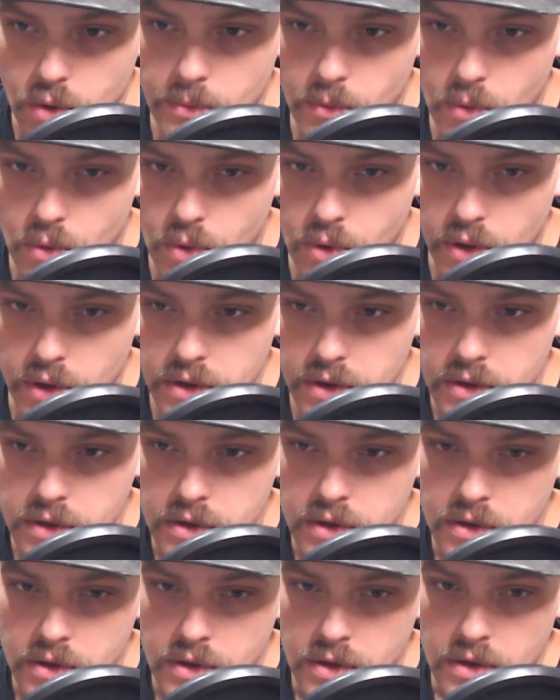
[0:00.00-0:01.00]
more
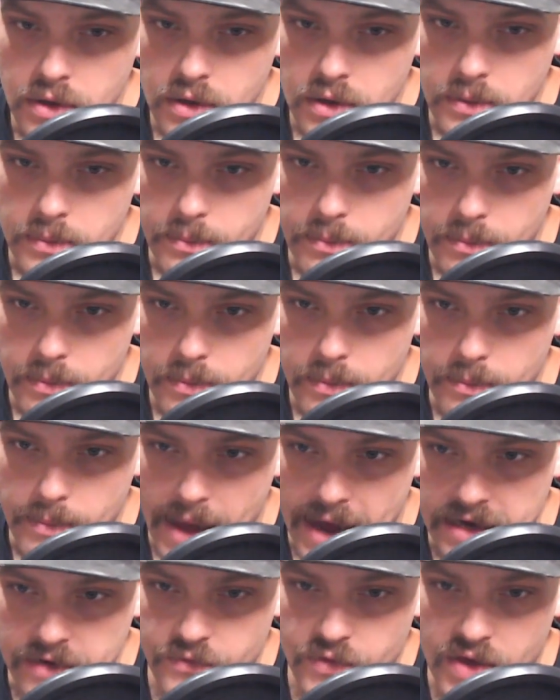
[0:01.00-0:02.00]

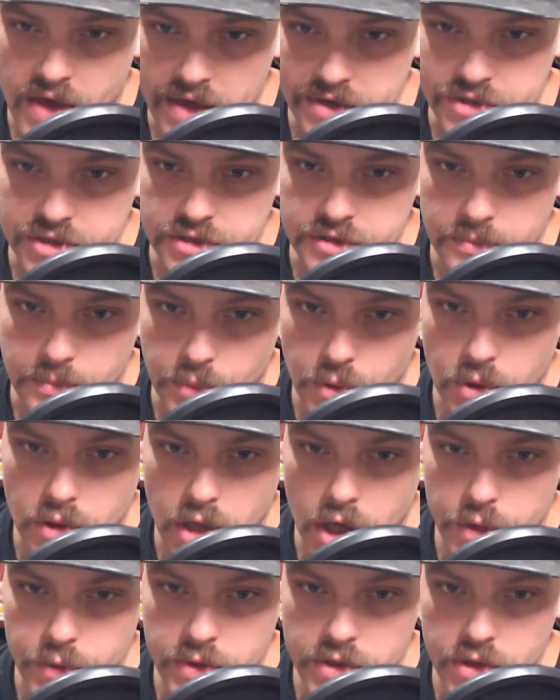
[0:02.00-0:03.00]
magnification per
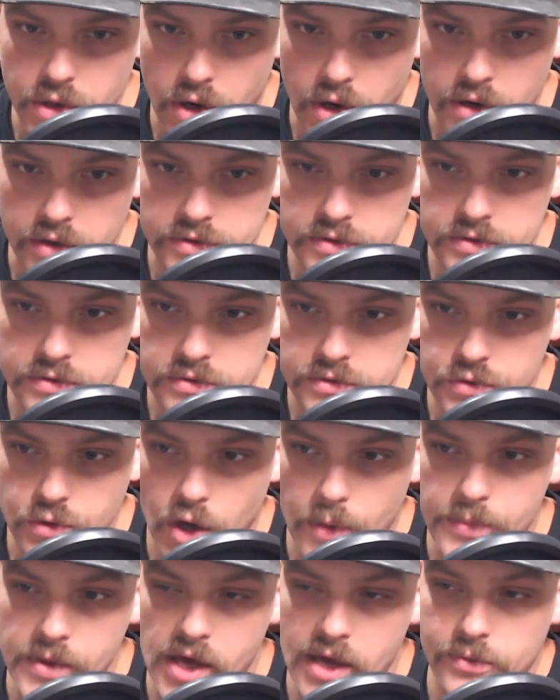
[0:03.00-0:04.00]
100 yards to
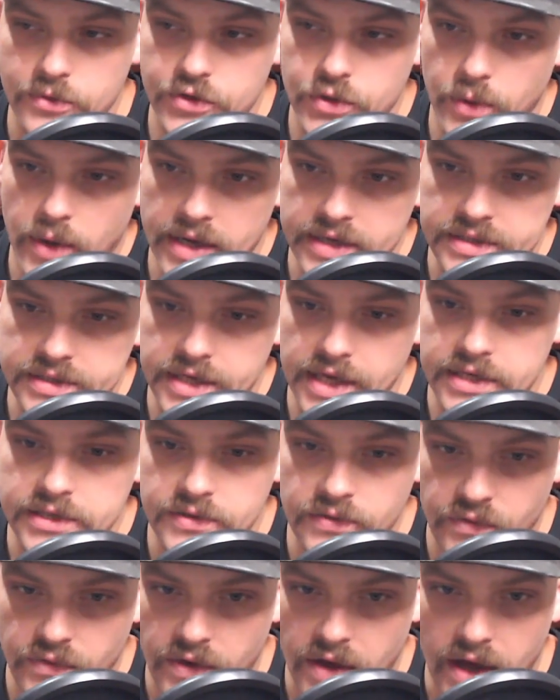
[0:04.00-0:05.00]
be able to
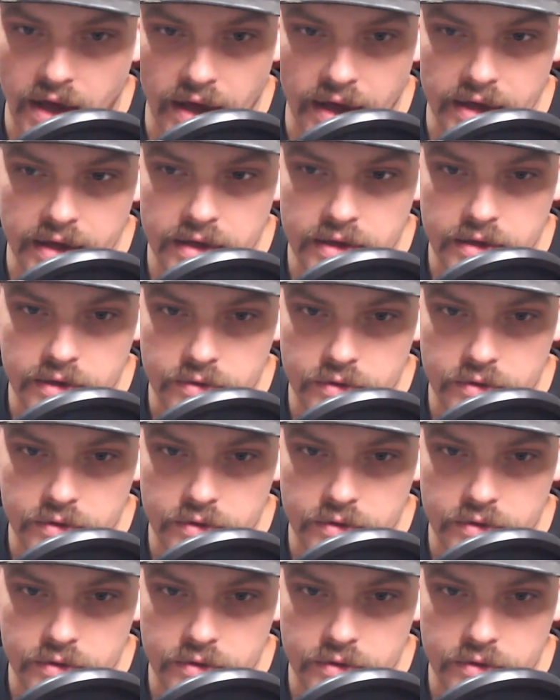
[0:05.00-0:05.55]
identify